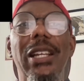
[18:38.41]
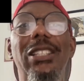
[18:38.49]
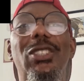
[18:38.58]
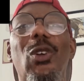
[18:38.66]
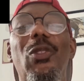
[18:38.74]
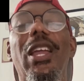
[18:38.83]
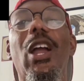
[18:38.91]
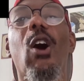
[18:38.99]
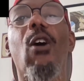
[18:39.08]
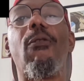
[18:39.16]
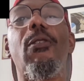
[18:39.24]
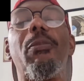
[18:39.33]
so they
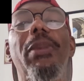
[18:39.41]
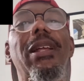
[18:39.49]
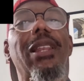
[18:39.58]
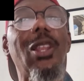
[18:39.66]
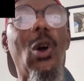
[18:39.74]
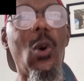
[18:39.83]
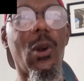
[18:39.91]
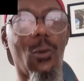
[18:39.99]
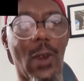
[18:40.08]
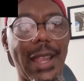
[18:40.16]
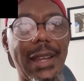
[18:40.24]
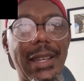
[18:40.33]
offered me a lower
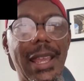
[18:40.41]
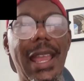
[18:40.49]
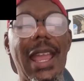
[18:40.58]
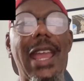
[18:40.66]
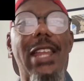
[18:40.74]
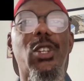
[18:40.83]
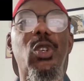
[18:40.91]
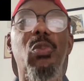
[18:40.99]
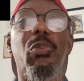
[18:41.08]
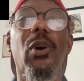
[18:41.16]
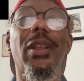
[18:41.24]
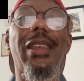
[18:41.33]
rate at
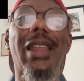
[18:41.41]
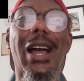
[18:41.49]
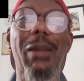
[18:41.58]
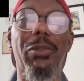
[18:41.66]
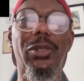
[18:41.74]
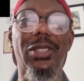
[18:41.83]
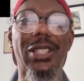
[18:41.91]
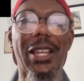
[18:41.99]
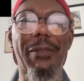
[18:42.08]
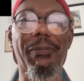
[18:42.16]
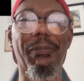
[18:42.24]
2.9%.